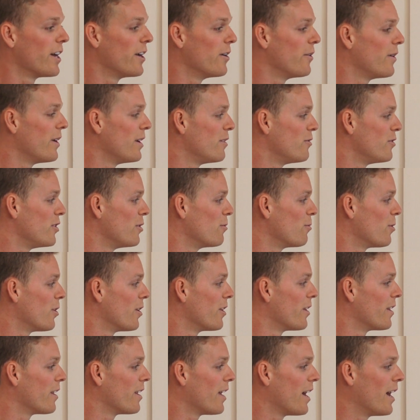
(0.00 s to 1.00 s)
if you
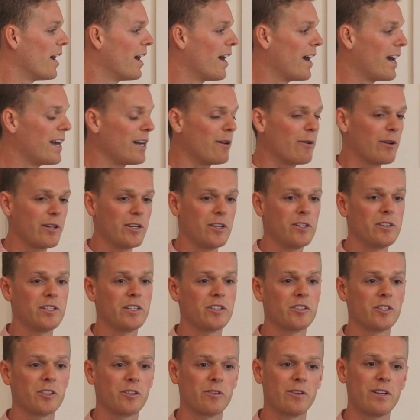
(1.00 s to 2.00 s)
want, anyone who
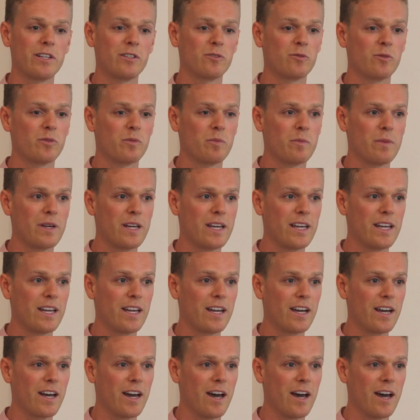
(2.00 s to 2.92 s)
disagrees with me,